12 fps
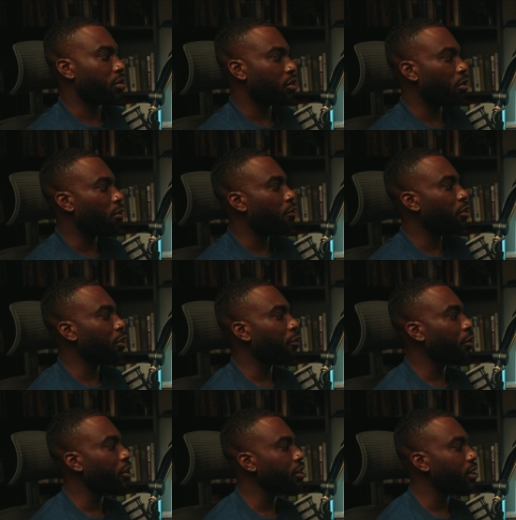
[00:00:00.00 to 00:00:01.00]
So for the
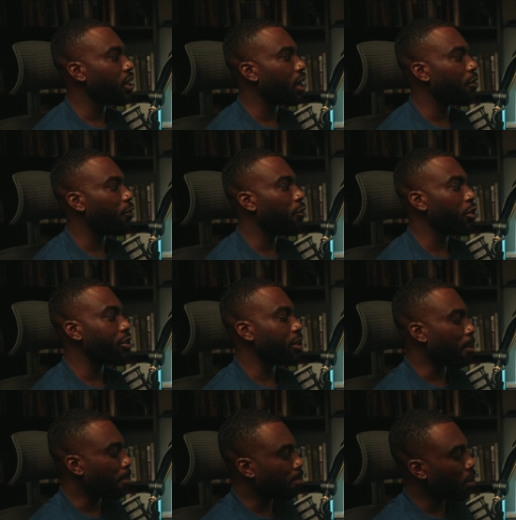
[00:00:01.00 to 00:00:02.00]
first
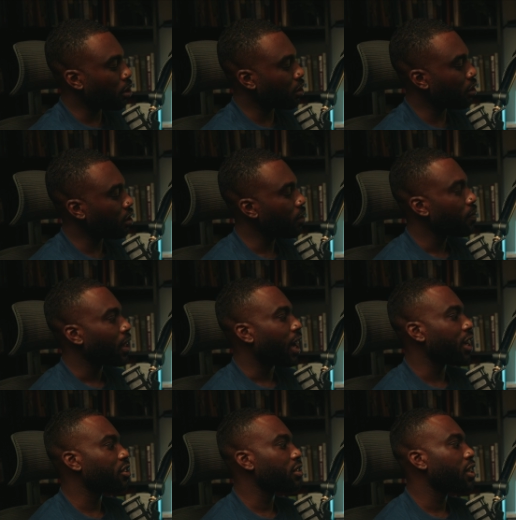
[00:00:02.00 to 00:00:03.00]
button,
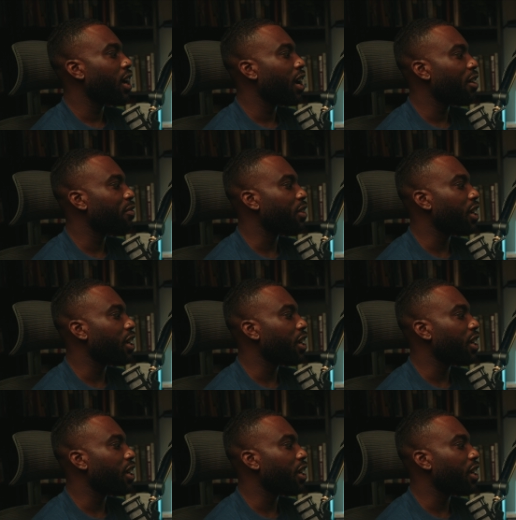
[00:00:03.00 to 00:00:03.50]
I just have